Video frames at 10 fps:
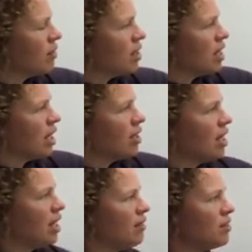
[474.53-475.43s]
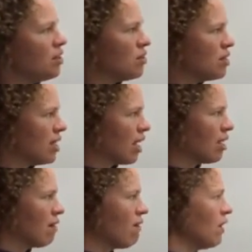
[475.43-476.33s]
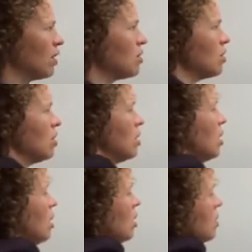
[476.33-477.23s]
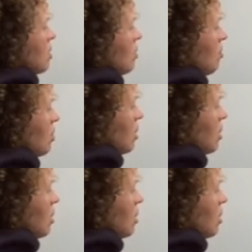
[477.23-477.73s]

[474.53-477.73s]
for the angle, I have to use second function. So I'm